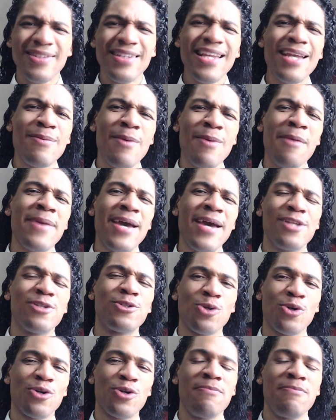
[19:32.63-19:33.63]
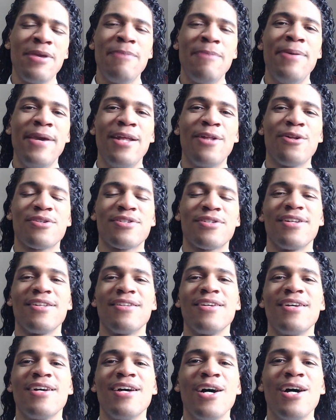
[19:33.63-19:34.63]
And my man Jordan B. Peterson
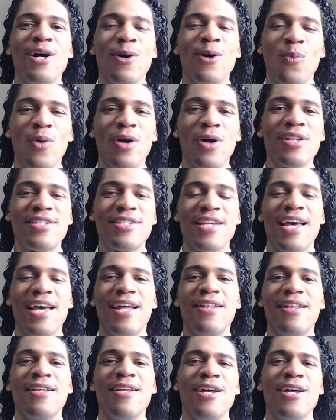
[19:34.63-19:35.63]
once said,